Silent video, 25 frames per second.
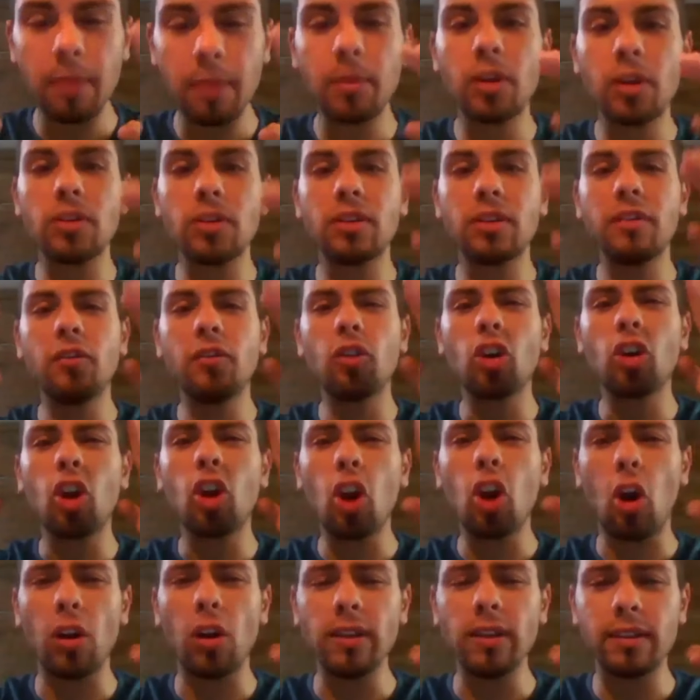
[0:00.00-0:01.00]
Because if you're
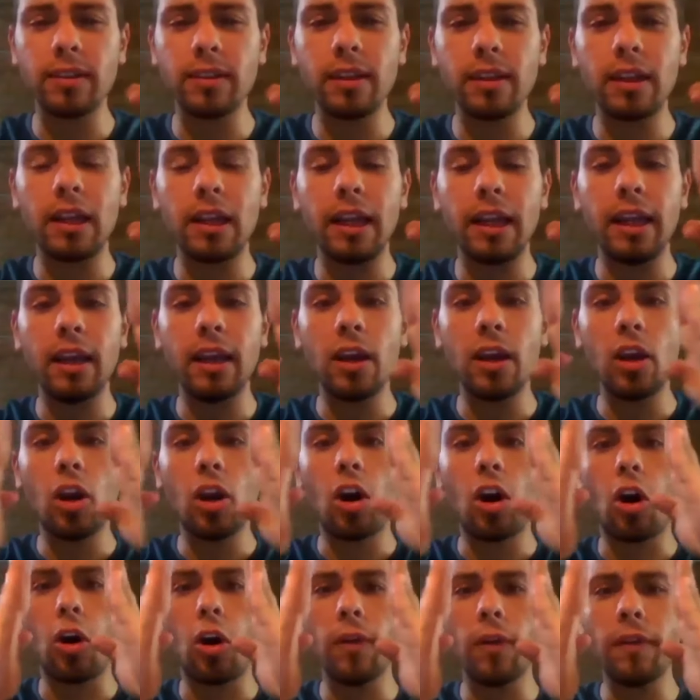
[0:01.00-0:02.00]
constantly
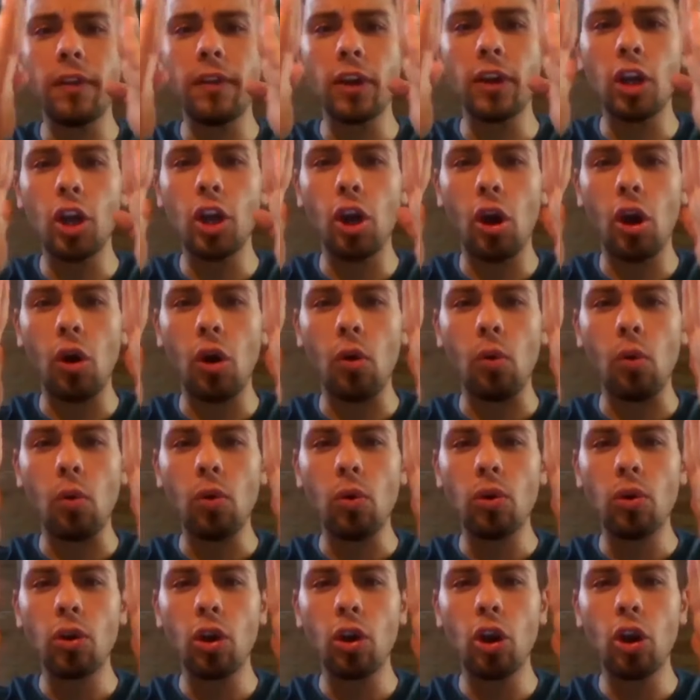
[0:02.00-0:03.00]
on the go,
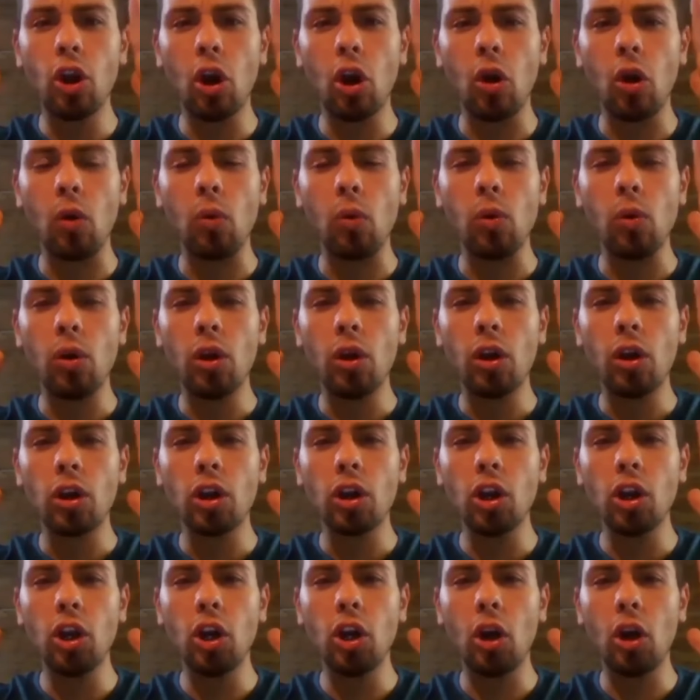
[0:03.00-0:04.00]
go,
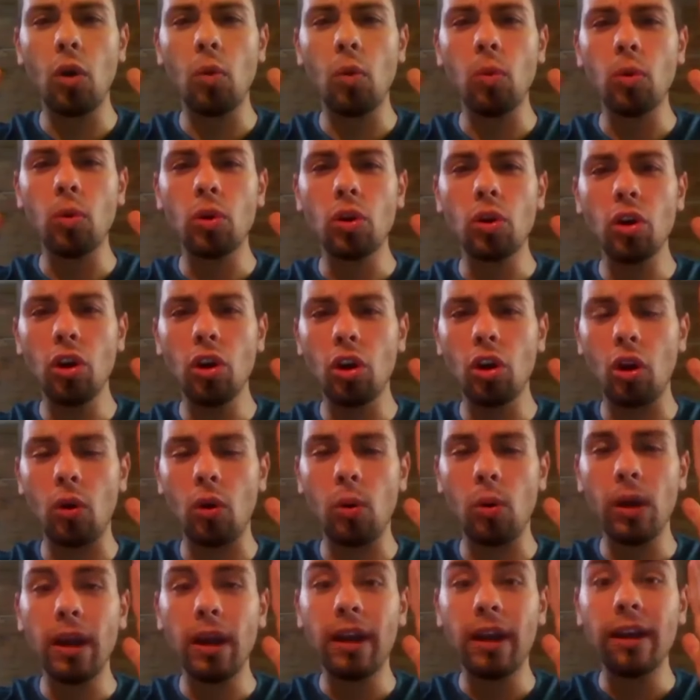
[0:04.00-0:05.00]
go,
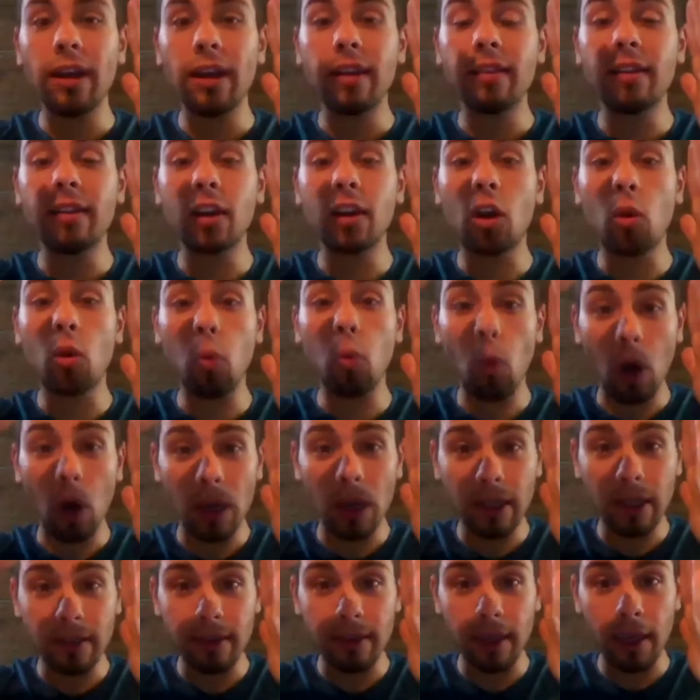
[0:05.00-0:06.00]
go, the
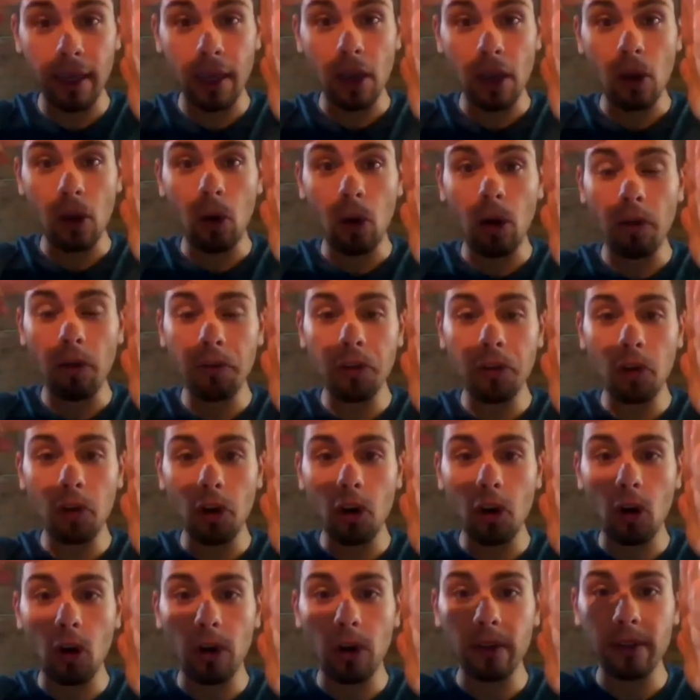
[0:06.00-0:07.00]
quality of your
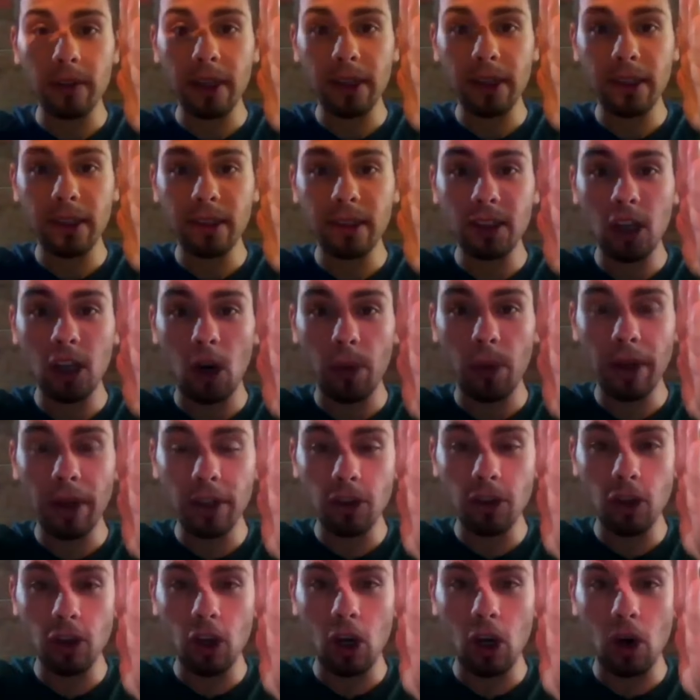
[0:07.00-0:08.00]
content is going
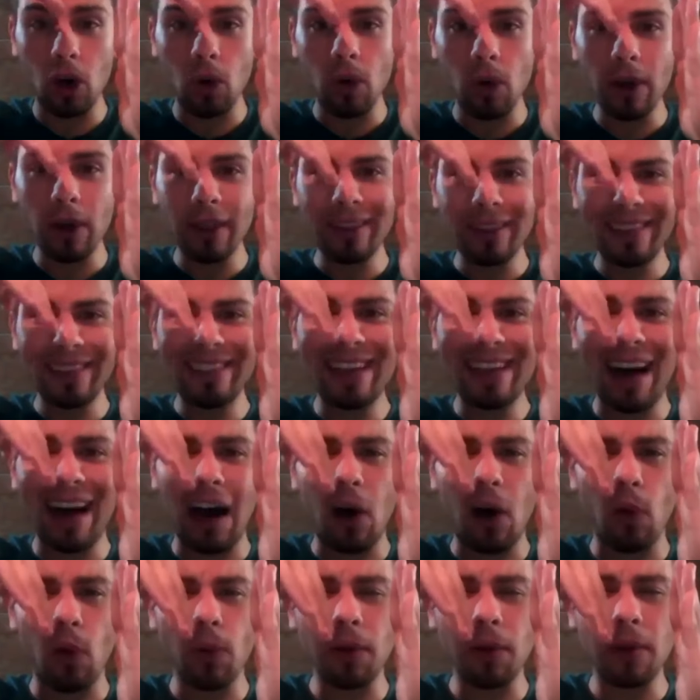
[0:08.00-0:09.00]
to go
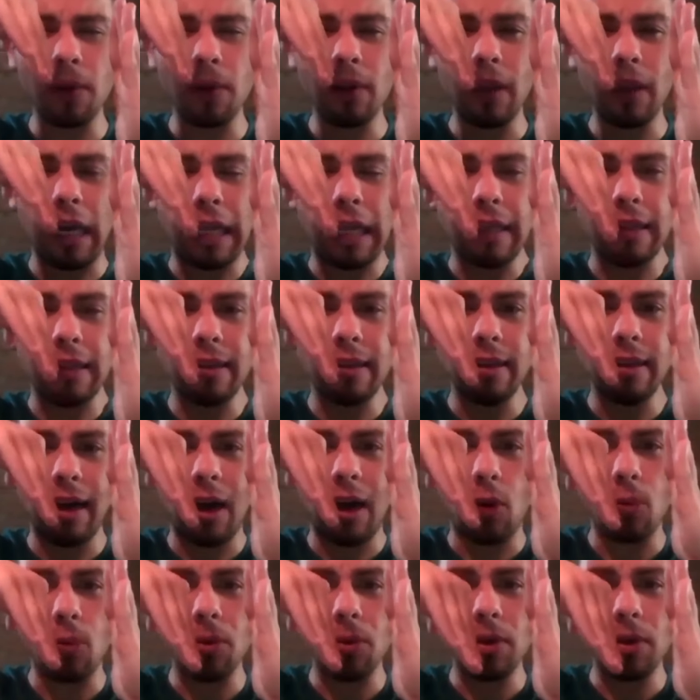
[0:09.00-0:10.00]
down and
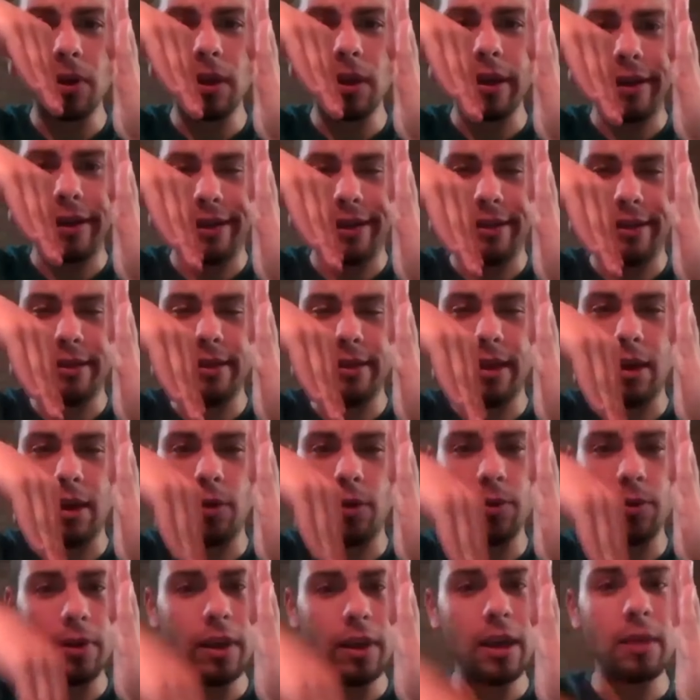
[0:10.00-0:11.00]
down and
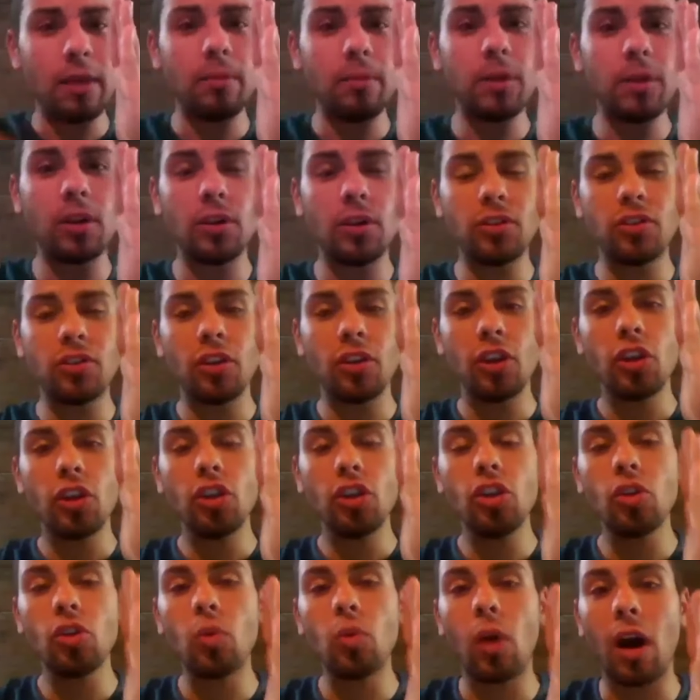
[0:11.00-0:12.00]
down because
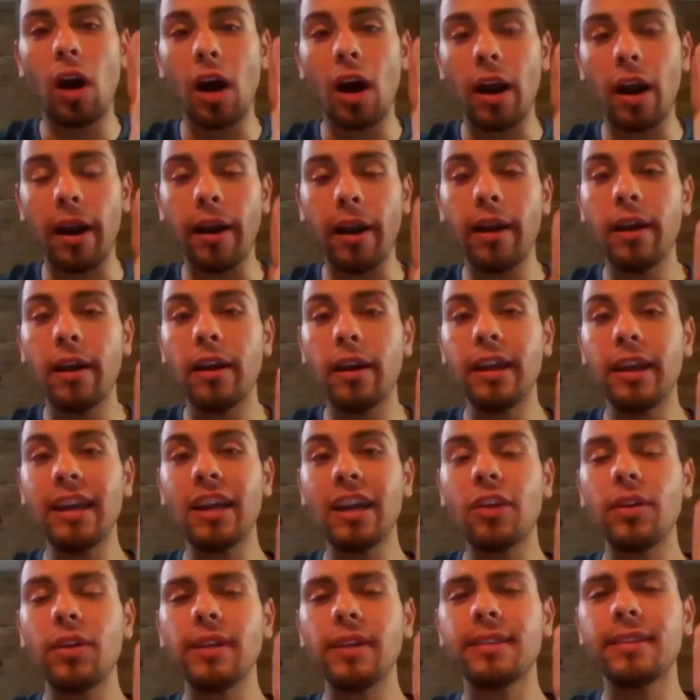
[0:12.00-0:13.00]
you are
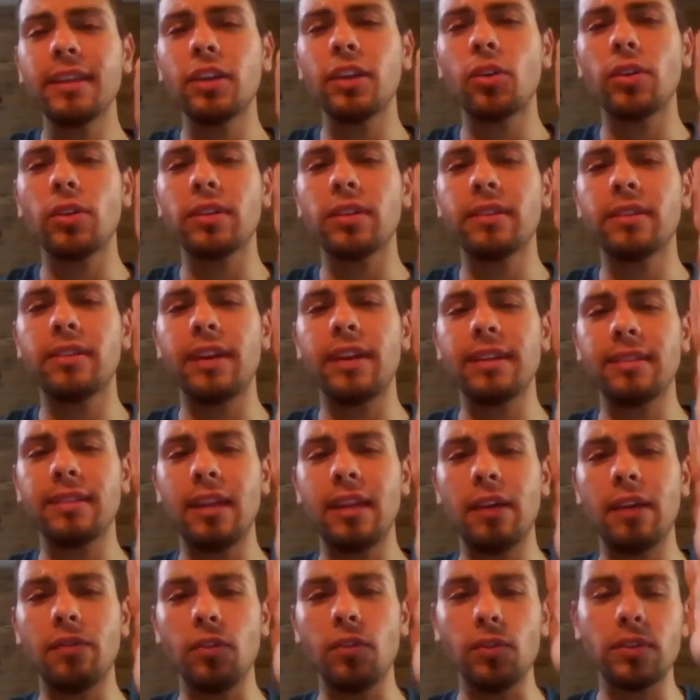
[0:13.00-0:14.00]
increasing your stress
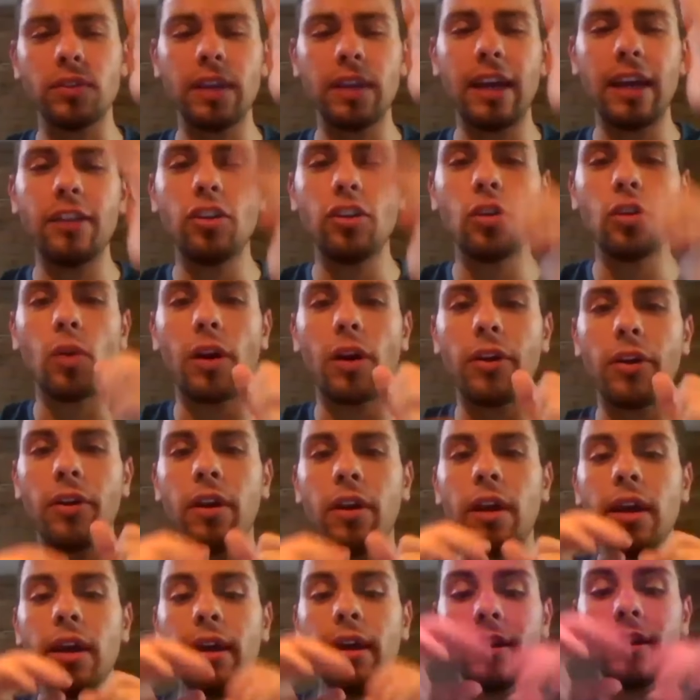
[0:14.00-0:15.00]
levels and you are
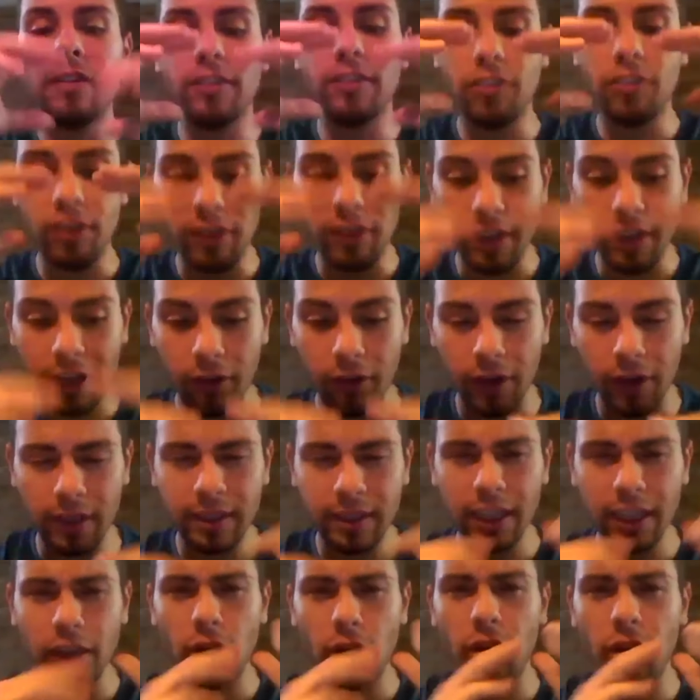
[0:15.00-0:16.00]
d-
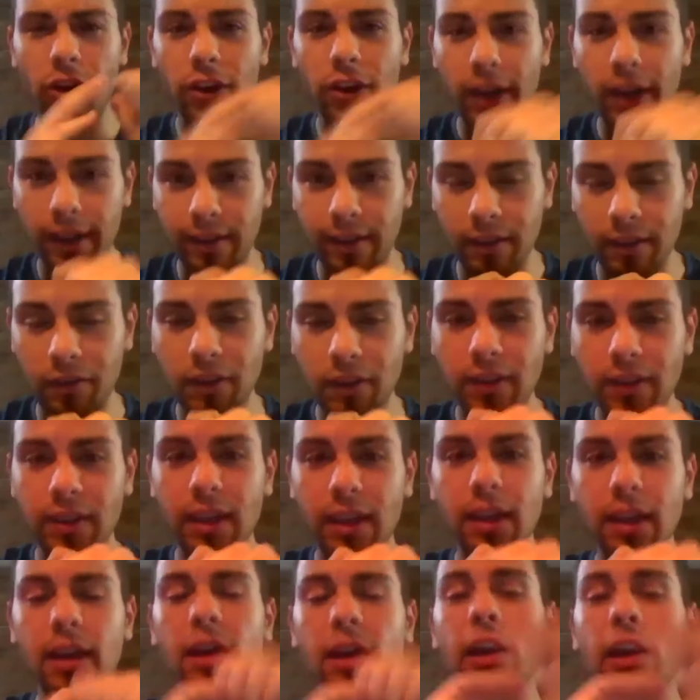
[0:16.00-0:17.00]
decreasing your
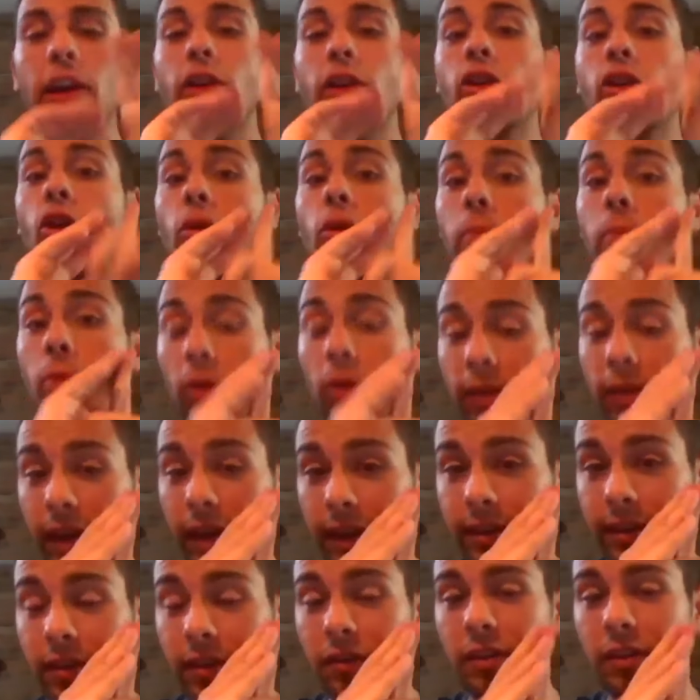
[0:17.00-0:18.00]
creativity, your
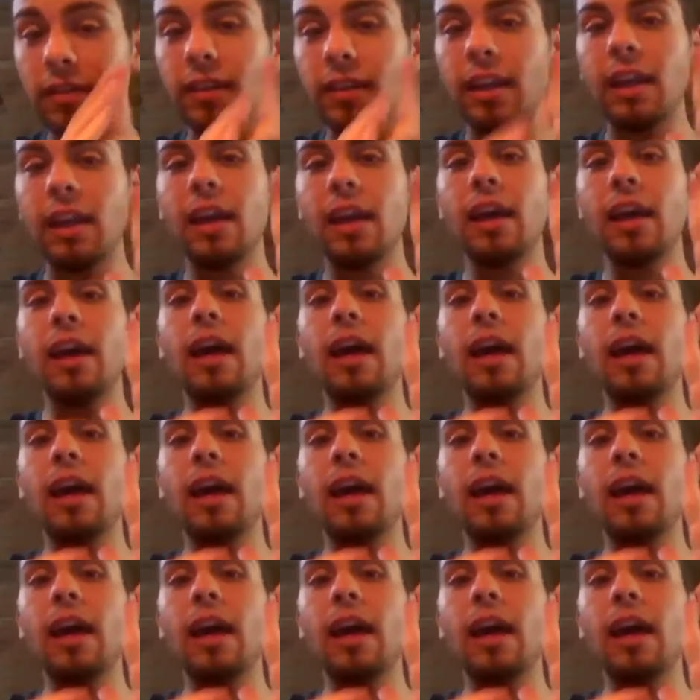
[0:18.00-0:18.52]
productivity,